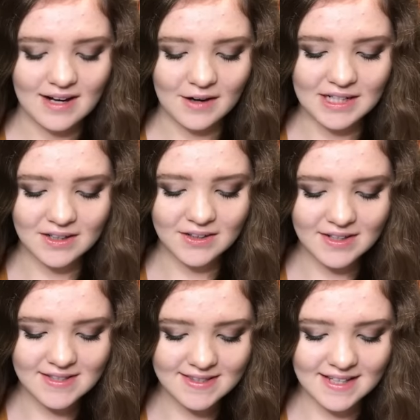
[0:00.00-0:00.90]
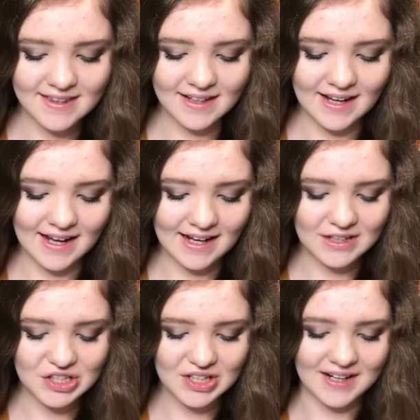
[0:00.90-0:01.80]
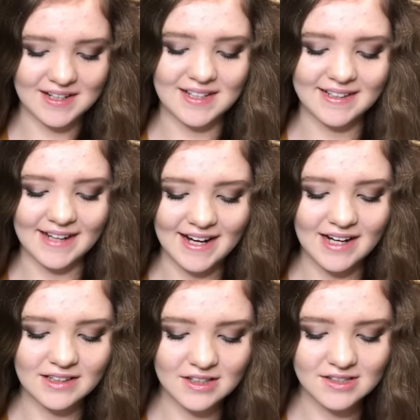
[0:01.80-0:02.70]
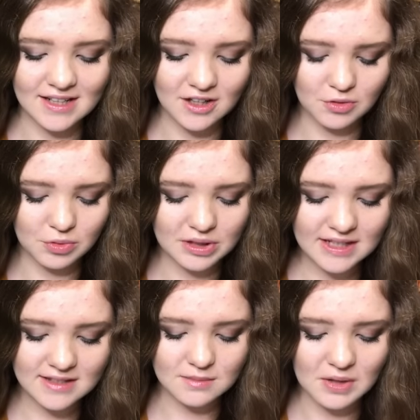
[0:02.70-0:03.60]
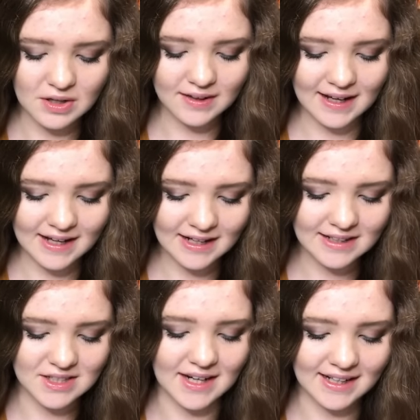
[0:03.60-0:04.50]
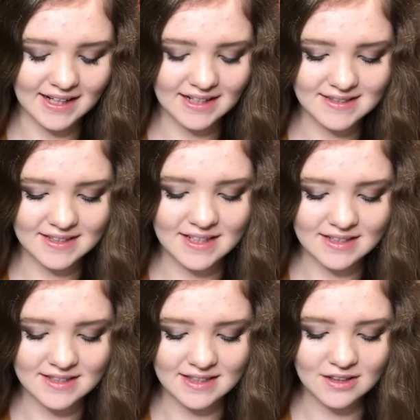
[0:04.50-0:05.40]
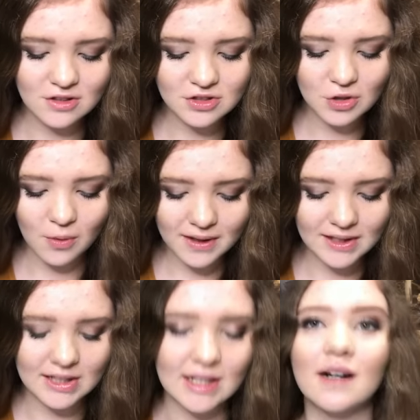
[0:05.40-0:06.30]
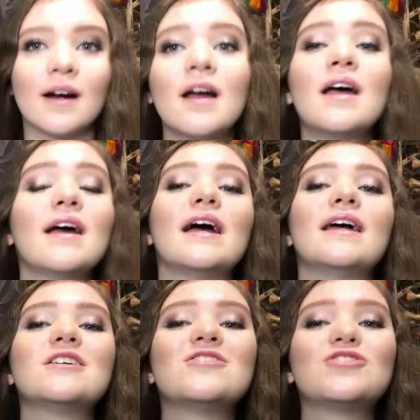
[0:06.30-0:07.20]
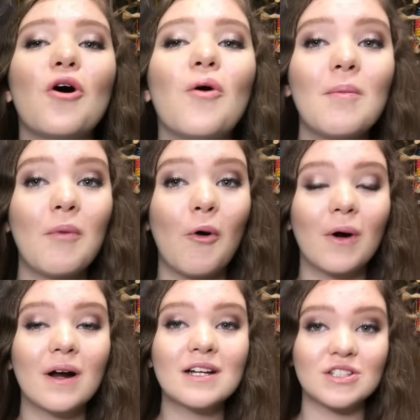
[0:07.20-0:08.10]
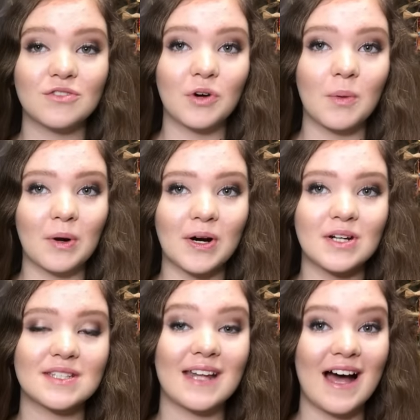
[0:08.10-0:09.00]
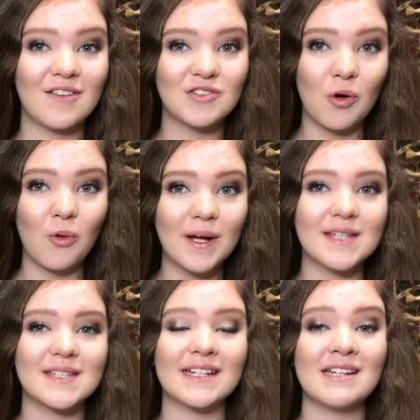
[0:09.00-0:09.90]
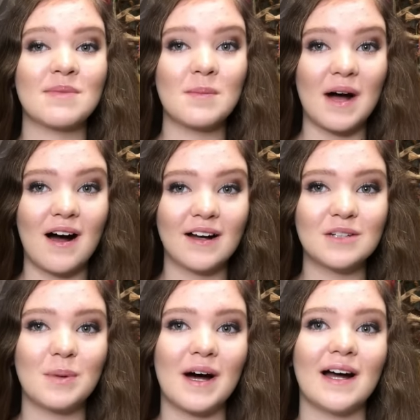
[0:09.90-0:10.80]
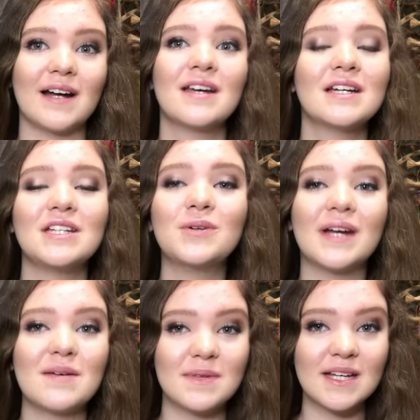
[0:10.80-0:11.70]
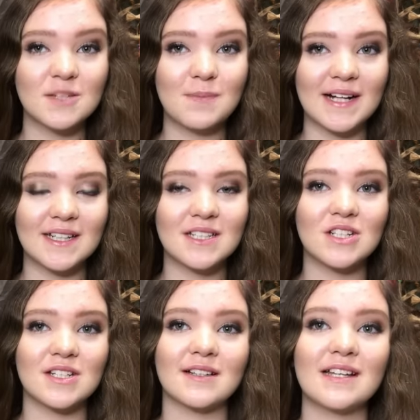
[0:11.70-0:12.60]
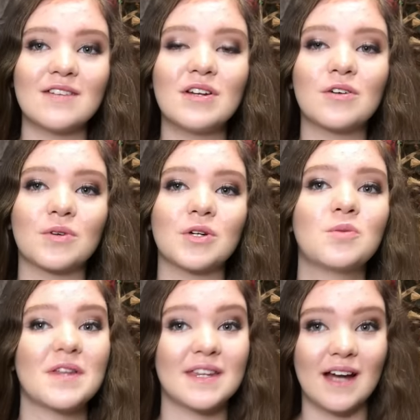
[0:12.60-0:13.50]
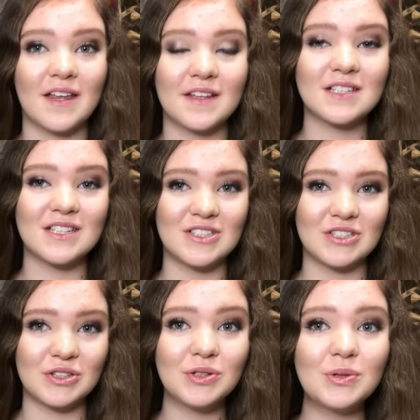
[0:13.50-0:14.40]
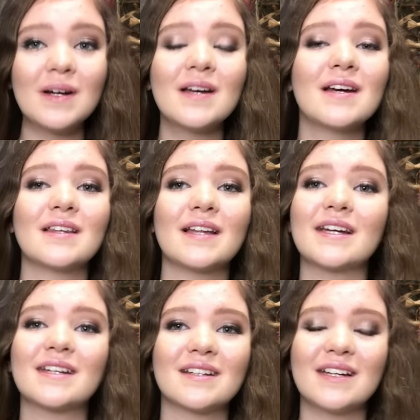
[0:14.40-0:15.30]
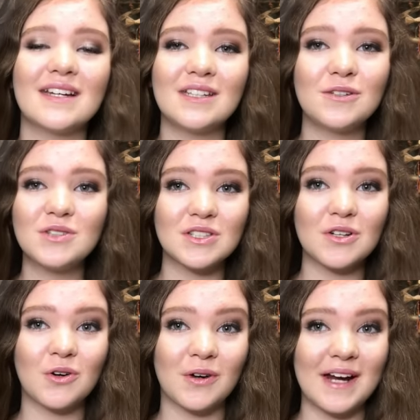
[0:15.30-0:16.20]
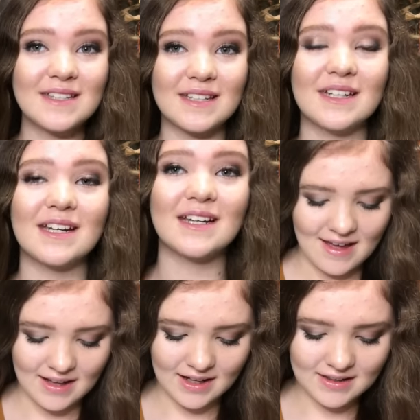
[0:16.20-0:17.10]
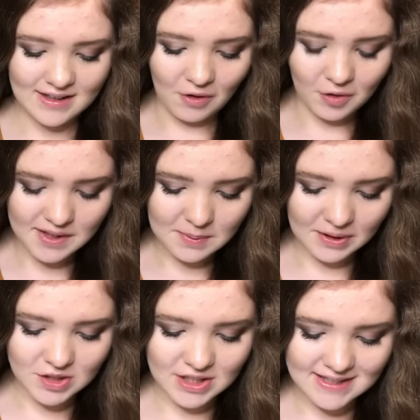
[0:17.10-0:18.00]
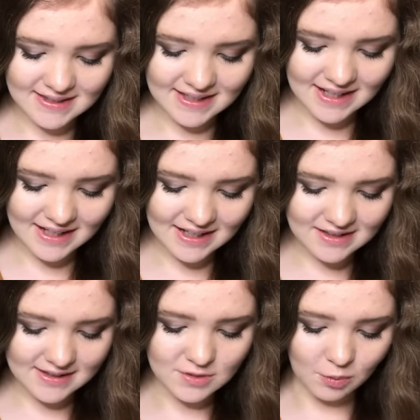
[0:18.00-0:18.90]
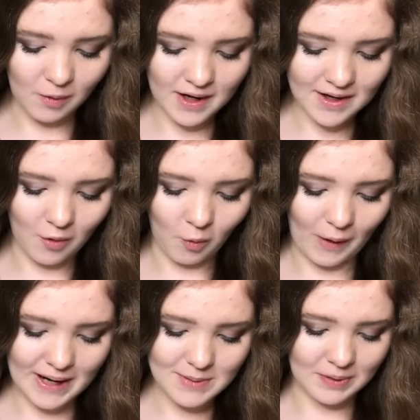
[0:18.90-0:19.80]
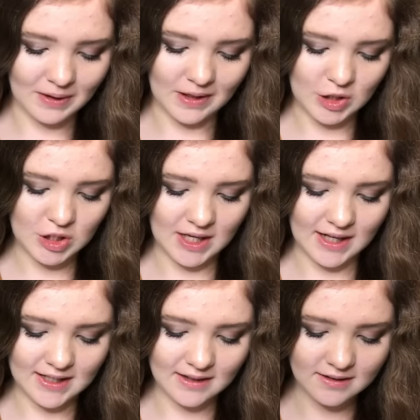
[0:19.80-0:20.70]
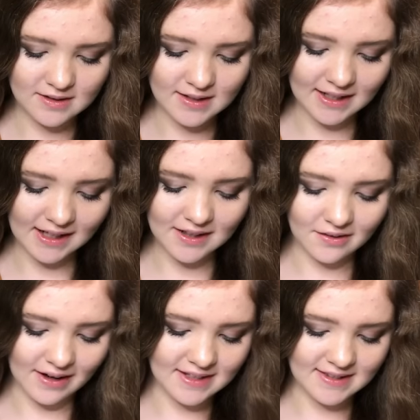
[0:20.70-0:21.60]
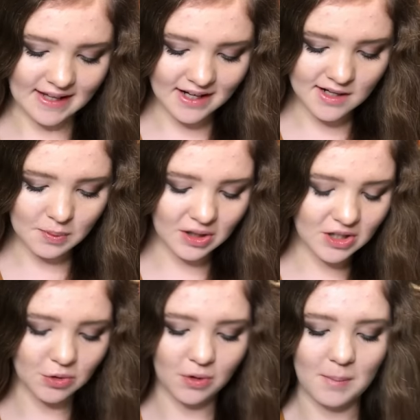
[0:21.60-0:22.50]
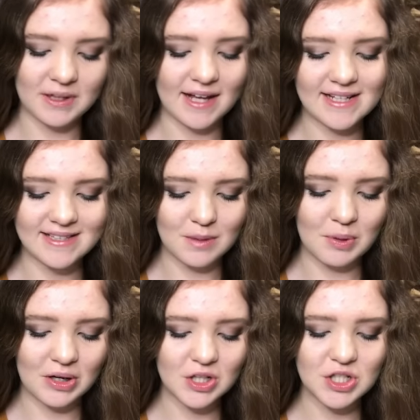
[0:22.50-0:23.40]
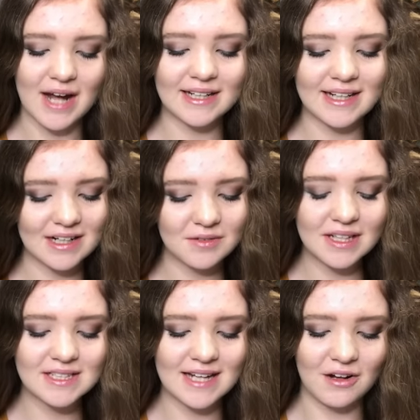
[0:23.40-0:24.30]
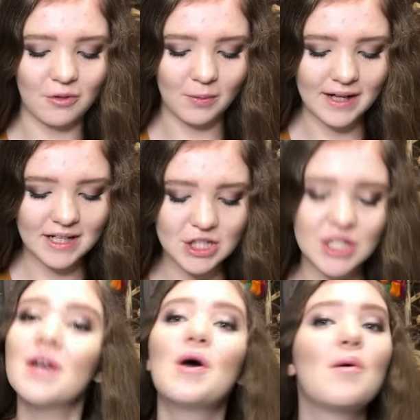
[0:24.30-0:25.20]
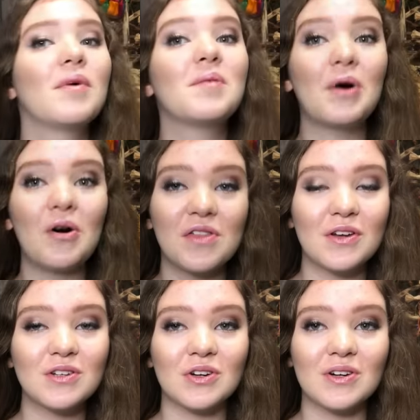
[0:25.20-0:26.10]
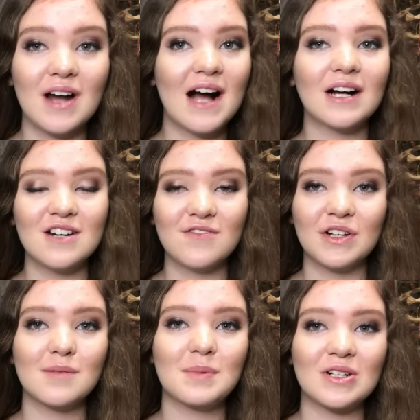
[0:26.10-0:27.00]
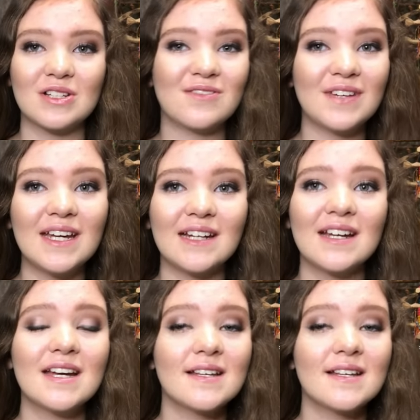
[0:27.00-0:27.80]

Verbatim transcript: Now here you can see the cage and again, it looks like a really small cage and I can't see a single toy in here. It is so important for birds to have toys to keep them occupied. You can't be expected to just live in a room with nothing to do. Like you just go crazy. And the only perch I see is this one white perch, and it looks like either a sand perch or a plastic perch. I can't really tell which, but both of those are not good for your bird's feet.